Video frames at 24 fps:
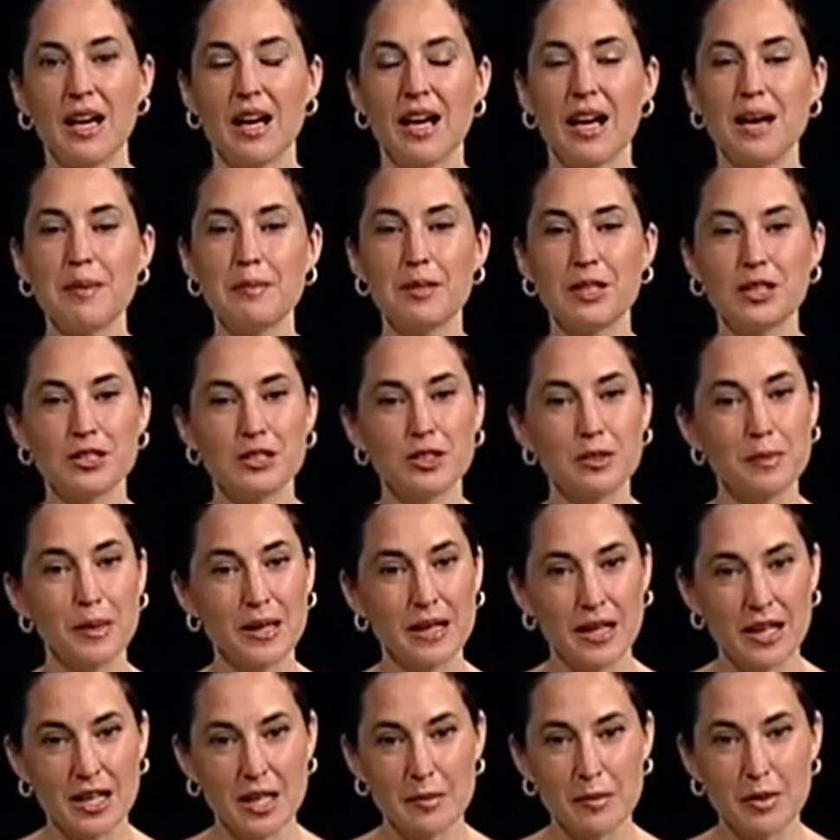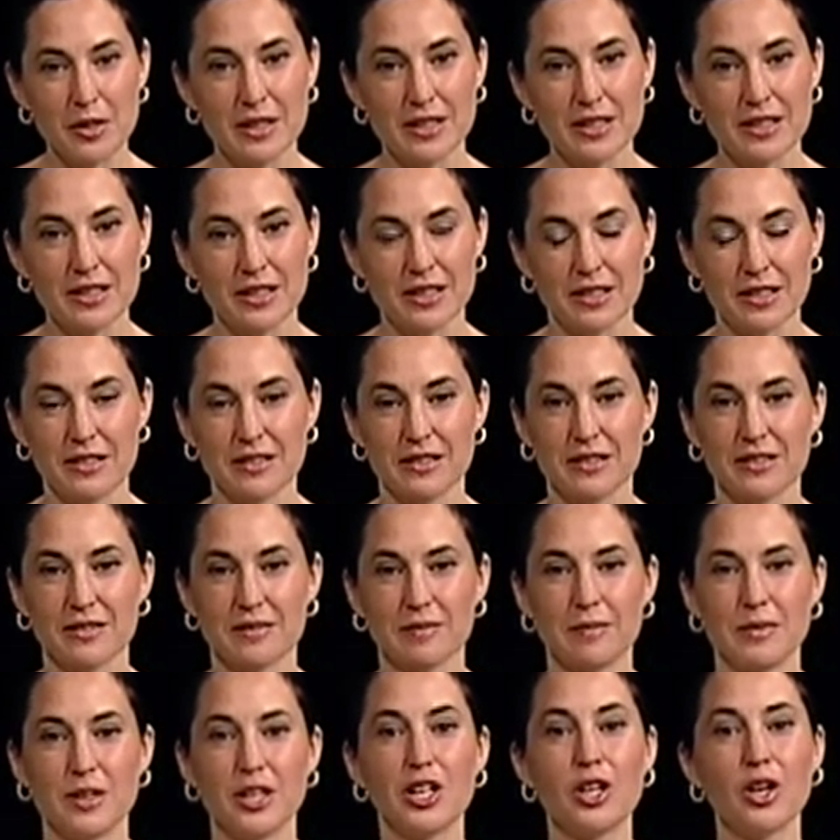I'm Dr. Mariana Martinez,
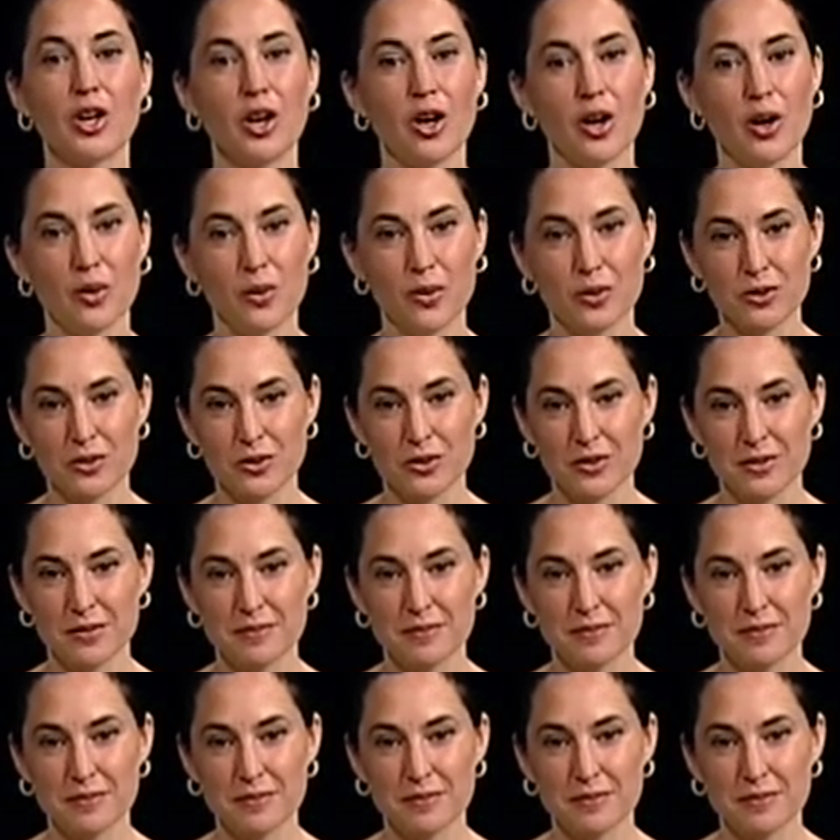your host.